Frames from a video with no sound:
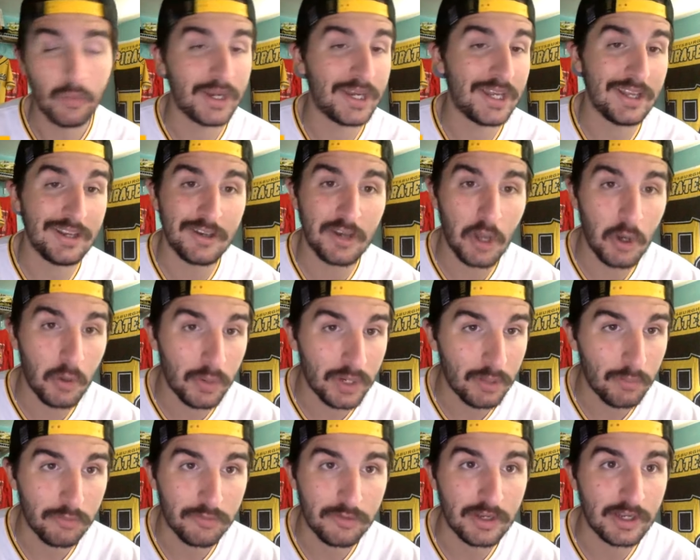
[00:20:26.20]
We didn't know
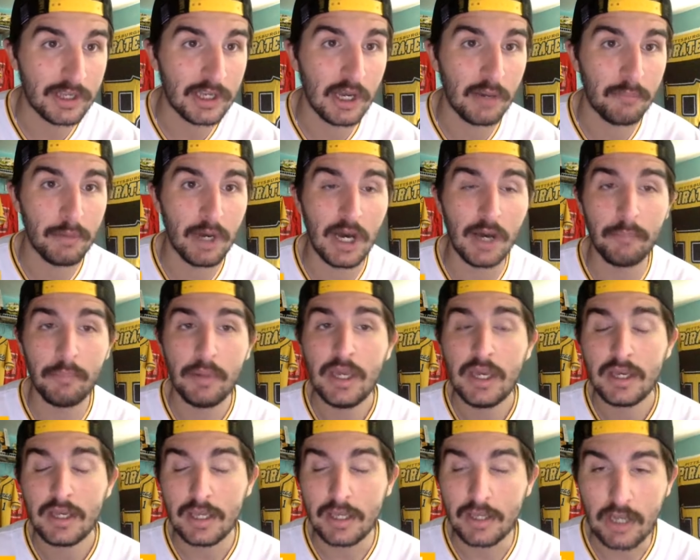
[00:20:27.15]
when he was going to come up.
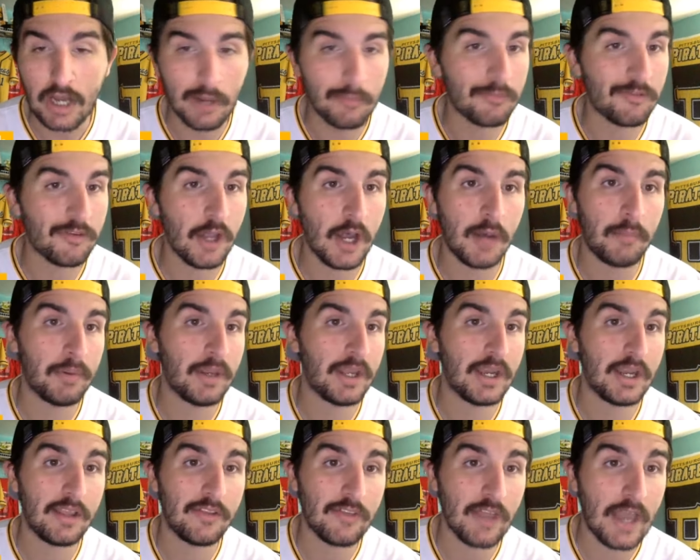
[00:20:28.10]
He comes up
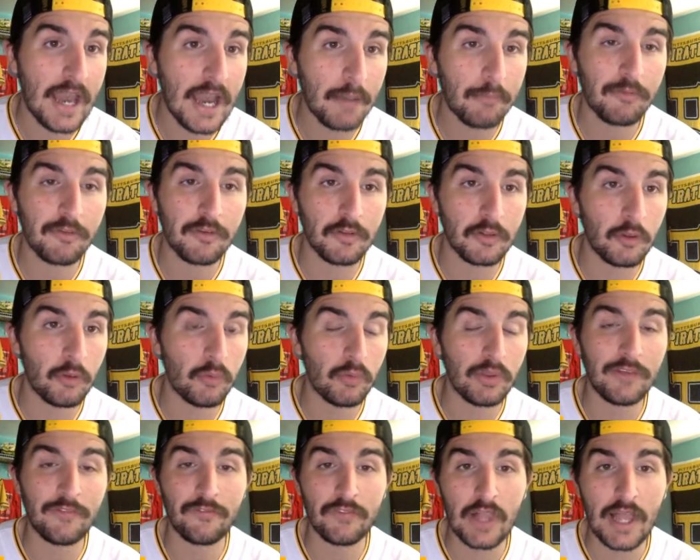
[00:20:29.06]
and has
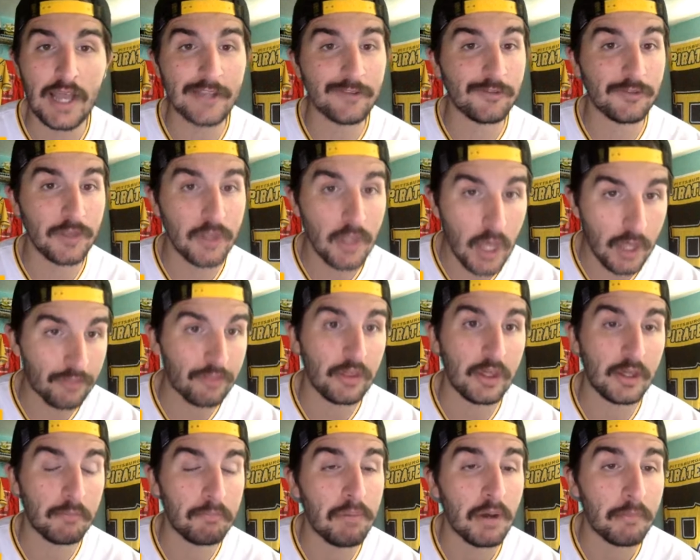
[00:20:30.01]
absolutely flashed
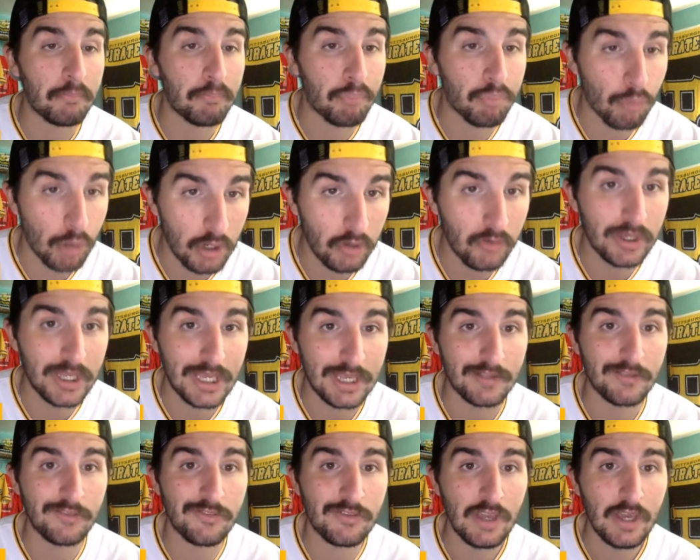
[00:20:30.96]
nothing but
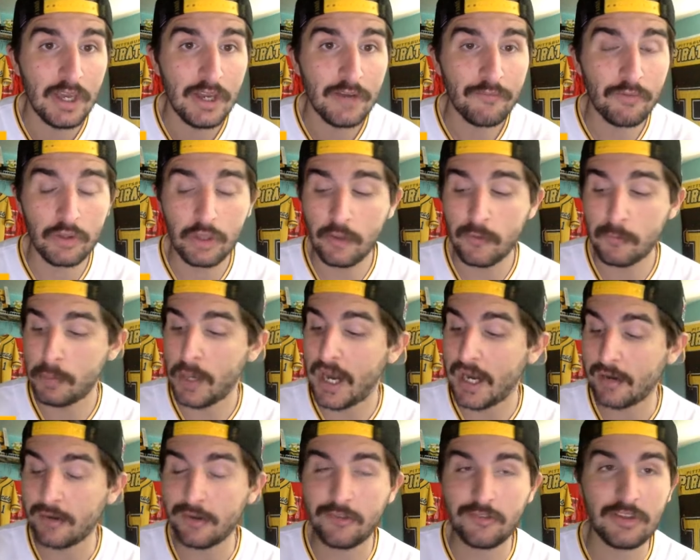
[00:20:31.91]
brilliance for this
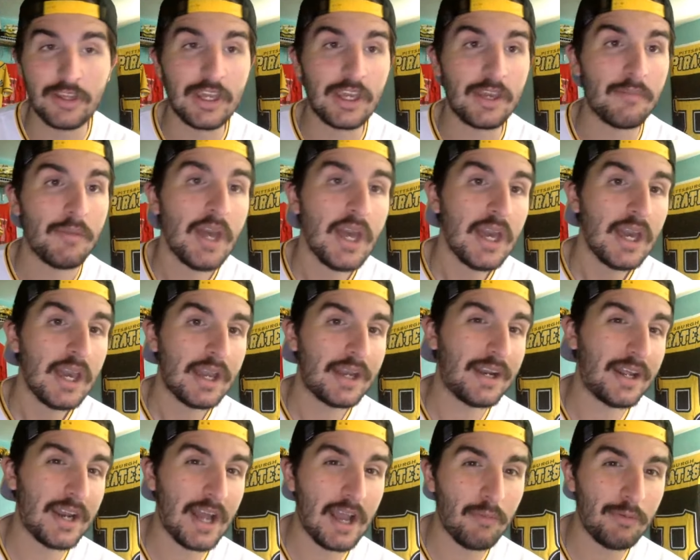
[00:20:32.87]
Pirates team.
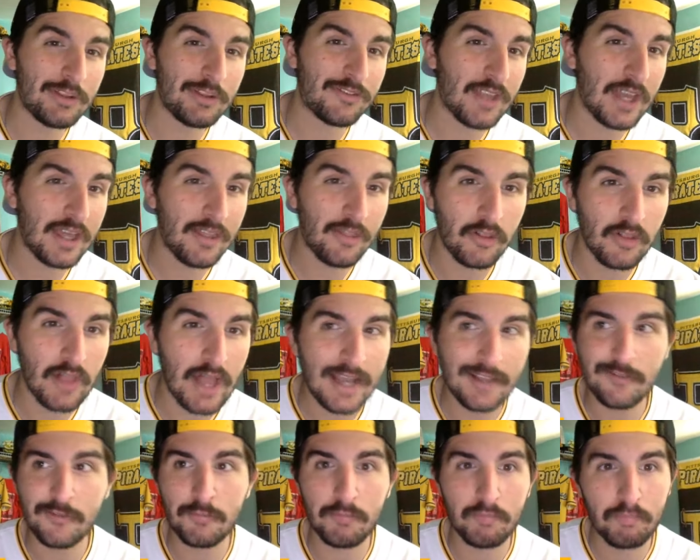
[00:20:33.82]
And then I would say the
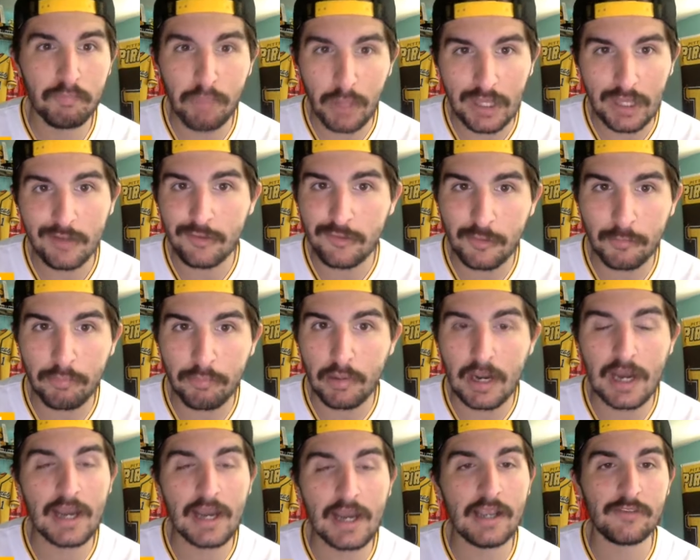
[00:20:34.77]
last big
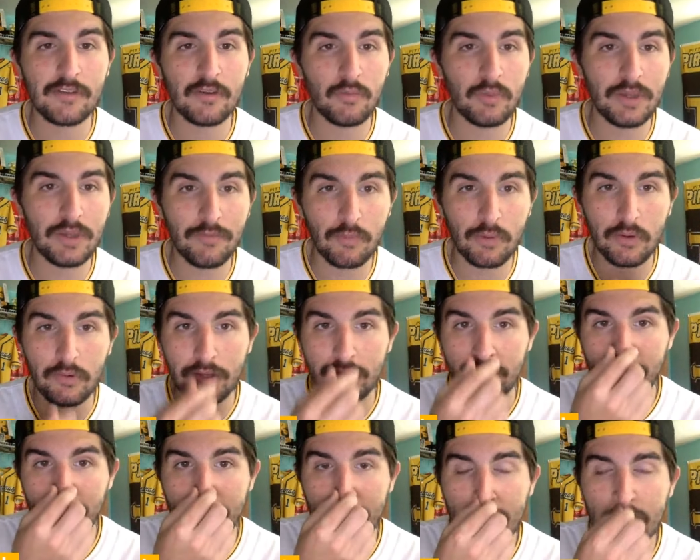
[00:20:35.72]
surprise that we've
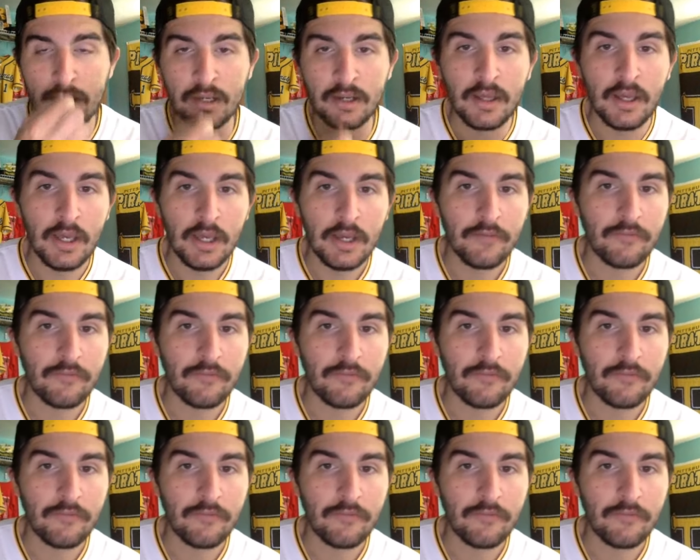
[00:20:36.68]
really seen